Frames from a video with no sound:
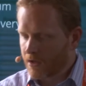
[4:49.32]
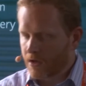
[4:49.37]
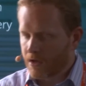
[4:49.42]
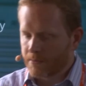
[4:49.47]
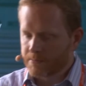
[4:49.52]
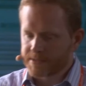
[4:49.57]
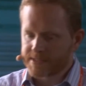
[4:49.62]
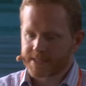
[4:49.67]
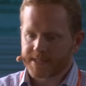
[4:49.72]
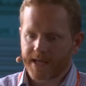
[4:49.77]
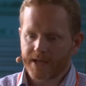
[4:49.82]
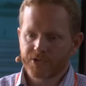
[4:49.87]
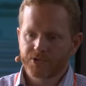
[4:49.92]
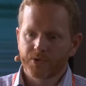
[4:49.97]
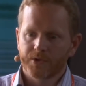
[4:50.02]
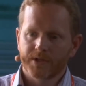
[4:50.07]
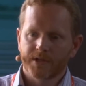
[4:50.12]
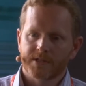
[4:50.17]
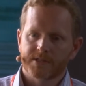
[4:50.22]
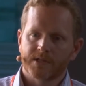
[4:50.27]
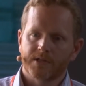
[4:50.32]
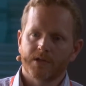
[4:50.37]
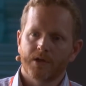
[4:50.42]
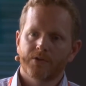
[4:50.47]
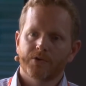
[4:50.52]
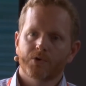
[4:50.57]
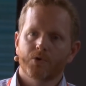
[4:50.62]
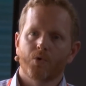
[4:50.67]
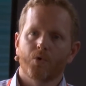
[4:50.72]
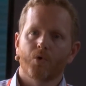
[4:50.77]
Scheduling is
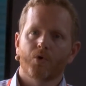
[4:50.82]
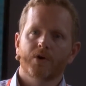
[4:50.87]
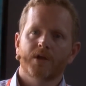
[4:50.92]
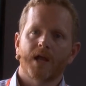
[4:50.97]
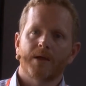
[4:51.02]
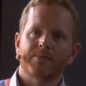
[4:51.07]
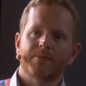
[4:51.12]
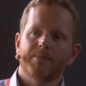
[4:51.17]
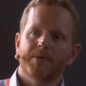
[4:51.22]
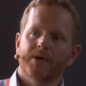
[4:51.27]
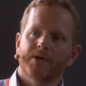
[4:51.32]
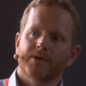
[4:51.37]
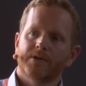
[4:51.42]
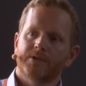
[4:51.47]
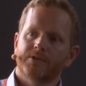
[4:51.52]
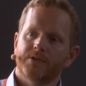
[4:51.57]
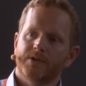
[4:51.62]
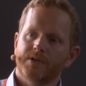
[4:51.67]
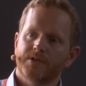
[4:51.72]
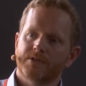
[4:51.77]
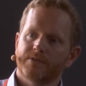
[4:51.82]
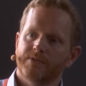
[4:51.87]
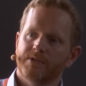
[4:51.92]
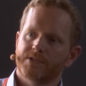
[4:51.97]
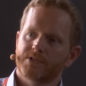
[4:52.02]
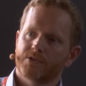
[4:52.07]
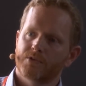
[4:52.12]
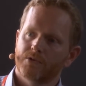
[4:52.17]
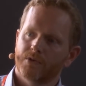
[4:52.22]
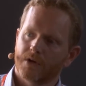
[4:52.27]
another core capability to each of
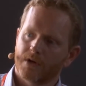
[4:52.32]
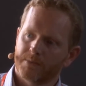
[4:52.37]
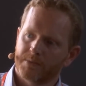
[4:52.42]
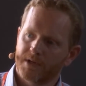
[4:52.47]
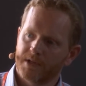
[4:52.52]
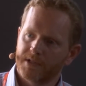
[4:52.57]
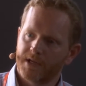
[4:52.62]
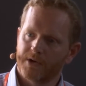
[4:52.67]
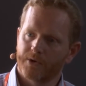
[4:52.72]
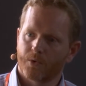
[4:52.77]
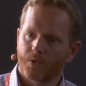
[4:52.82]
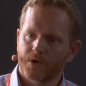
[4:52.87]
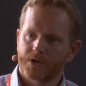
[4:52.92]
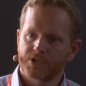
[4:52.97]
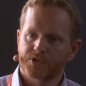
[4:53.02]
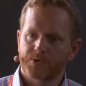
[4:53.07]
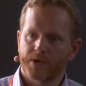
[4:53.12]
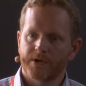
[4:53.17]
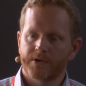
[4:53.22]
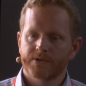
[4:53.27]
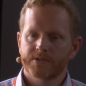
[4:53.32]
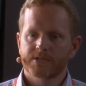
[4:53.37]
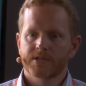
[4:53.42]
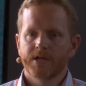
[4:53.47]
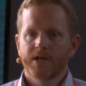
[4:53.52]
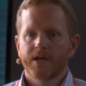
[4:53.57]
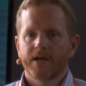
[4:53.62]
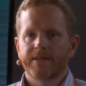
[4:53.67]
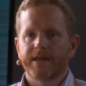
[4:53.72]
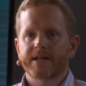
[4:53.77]
these container orchestrators,
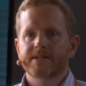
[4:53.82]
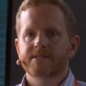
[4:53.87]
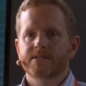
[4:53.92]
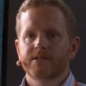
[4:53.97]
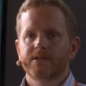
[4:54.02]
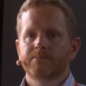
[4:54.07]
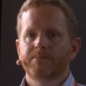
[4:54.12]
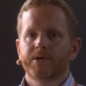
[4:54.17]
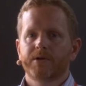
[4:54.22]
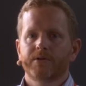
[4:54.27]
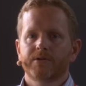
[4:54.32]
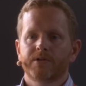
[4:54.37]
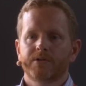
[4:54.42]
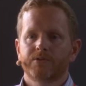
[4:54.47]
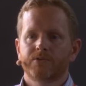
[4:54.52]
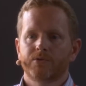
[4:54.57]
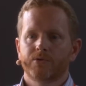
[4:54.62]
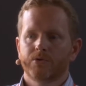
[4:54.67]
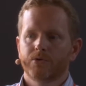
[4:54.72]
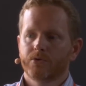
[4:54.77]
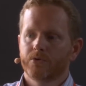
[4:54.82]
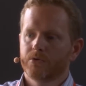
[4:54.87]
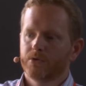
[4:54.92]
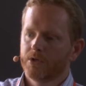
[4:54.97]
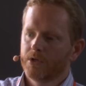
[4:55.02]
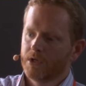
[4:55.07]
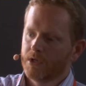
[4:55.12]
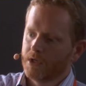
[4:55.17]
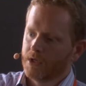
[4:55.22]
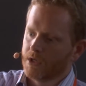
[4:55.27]
and that's the ability to
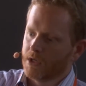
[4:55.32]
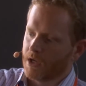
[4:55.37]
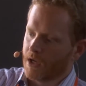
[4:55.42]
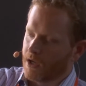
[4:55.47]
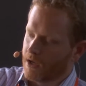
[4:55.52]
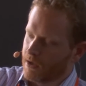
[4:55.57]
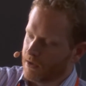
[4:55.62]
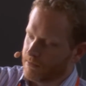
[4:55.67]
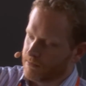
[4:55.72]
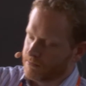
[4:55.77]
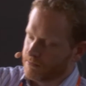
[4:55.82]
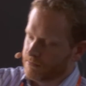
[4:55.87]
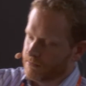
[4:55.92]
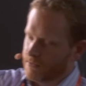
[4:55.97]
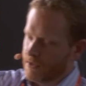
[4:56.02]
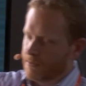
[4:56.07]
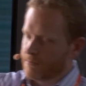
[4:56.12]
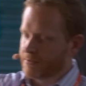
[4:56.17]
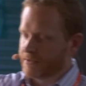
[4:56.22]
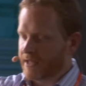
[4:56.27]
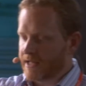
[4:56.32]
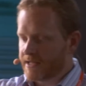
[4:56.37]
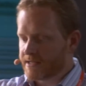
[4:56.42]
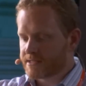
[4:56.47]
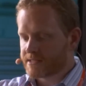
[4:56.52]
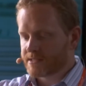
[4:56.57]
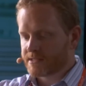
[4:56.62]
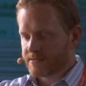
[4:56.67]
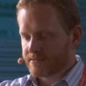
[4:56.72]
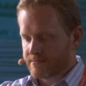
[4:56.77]

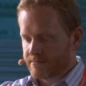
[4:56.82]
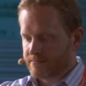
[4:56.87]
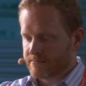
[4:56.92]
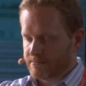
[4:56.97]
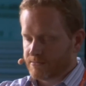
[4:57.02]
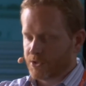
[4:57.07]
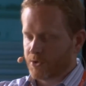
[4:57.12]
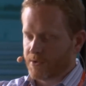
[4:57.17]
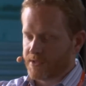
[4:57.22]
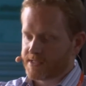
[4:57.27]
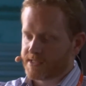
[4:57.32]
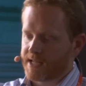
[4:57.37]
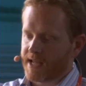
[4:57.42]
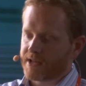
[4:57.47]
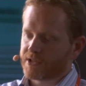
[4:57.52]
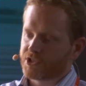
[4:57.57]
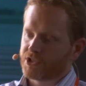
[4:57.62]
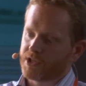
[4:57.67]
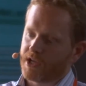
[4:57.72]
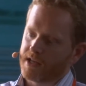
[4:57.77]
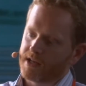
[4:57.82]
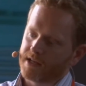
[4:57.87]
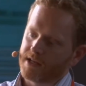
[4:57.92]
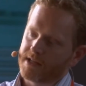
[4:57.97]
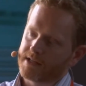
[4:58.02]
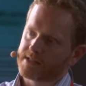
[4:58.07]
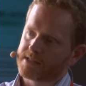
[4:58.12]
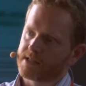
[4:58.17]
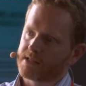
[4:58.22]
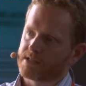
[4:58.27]
place, instantiate an
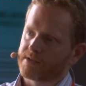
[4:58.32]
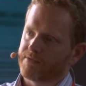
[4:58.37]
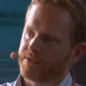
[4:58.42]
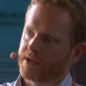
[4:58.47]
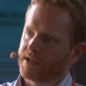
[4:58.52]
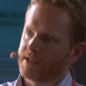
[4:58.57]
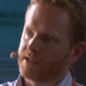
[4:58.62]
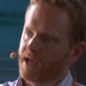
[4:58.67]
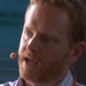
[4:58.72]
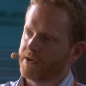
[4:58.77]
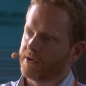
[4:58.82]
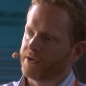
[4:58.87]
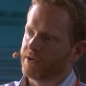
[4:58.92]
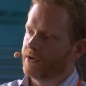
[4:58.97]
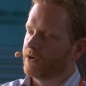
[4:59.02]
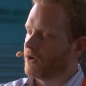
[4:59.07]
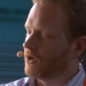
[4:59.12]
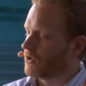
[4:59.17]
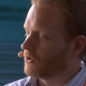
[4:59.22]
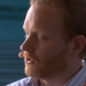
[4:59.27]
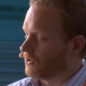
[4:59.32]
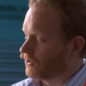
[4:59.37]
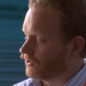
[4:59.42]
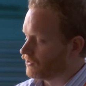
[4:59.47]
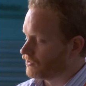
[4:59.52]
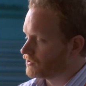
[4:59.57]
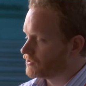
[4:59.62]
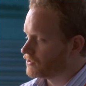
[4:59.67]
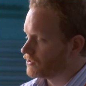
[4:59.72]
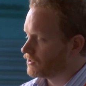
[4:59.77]
instance of a container on a
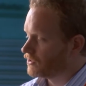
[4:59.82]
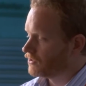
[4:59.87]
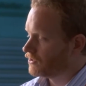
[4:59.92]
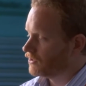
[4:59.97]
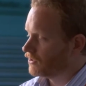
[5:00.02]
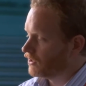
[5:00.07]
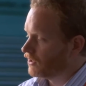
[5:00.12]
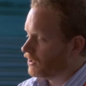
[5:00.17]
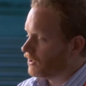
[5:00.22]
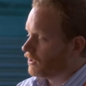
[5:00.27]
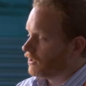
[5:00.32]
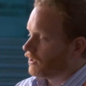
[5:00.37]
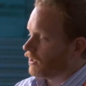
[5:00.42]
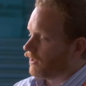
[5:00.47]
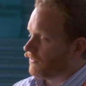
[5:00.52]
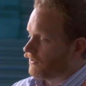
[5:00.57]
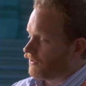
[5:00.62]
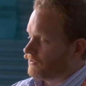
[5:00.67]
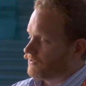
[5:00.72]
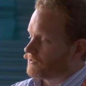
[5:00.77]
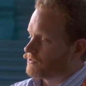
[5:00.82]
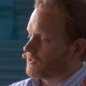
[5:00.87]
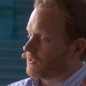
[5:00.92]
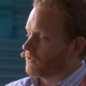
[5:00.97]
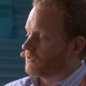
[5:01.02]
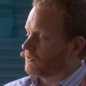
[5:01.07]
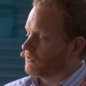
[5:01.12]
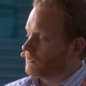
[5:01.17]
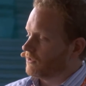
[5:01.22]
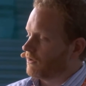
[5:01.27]
host. And there's
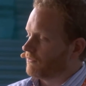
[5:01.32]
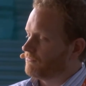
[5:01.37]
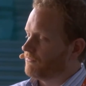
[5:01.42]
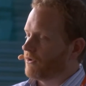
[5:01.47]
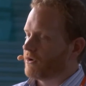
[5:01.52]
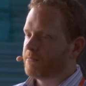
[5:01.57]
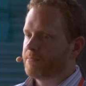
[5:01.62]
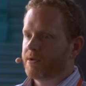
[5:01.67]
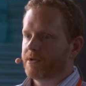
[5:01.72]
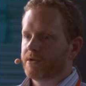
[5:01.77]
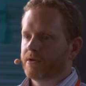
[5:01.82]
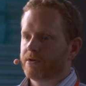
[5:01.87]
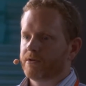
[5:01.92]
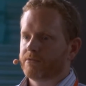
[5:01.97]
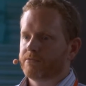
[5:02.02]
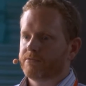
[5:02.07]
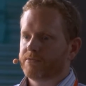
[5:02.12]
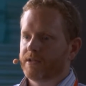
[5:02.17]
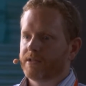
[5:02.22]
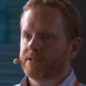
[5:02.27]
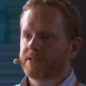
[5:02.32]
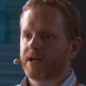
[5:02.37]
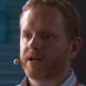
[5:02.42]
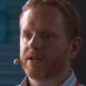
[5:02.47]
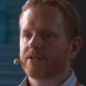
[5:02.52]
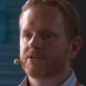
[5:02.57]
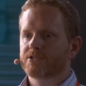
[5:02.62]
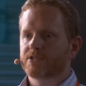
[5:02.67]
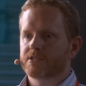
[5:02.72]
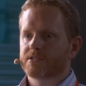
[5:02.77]
a fair bit of
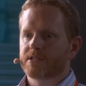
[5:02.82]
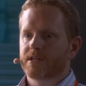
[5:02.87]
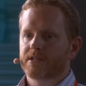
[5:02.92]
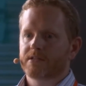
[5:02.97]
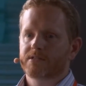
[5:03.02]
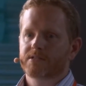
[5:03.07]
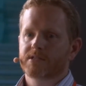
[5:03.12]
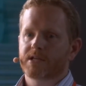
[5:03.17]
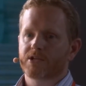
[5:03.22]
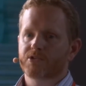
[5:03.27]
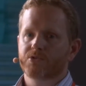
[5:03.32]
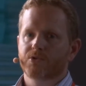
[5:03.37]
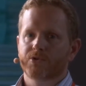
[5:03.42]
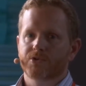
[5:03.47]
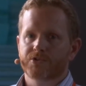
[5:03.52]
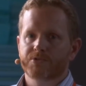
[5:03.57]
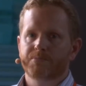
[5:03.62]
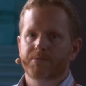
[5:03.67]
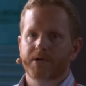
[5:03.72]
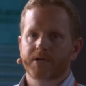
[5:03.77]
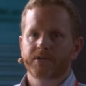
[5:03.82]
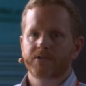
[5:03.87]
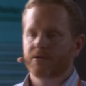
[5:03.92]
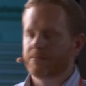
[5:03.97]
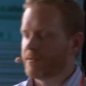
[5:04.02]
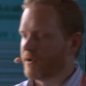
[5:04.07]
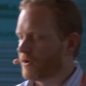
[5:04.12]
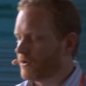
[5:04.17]
intelligence that schedulers bring to bear